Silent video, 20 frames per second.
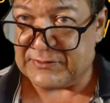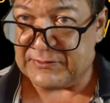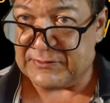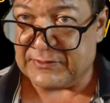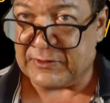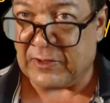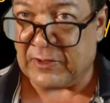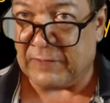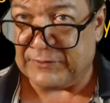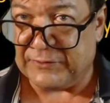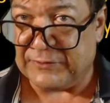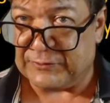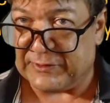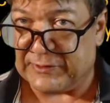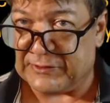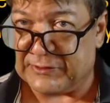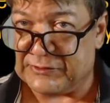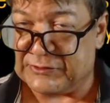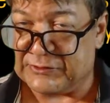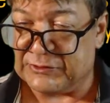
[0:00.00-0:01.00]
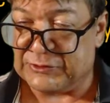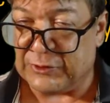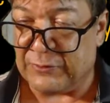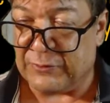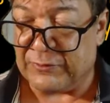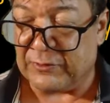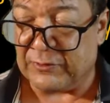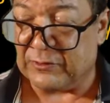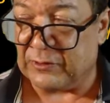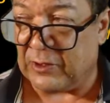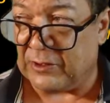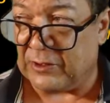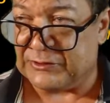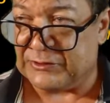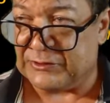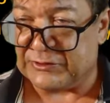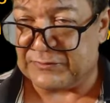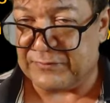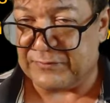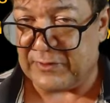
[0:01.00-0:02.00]
The coffee drinks show the
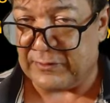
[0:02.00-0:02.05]
largest